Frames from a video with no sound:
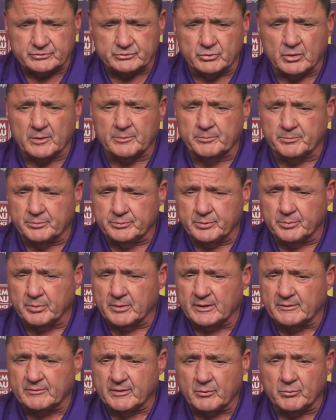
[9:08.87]
Do I
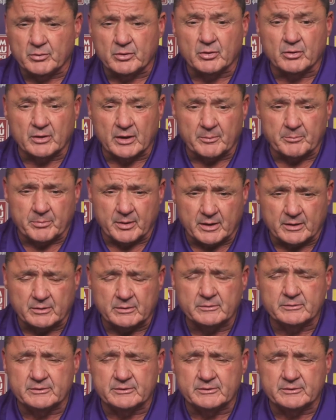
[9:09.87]
believe that we're going to get better?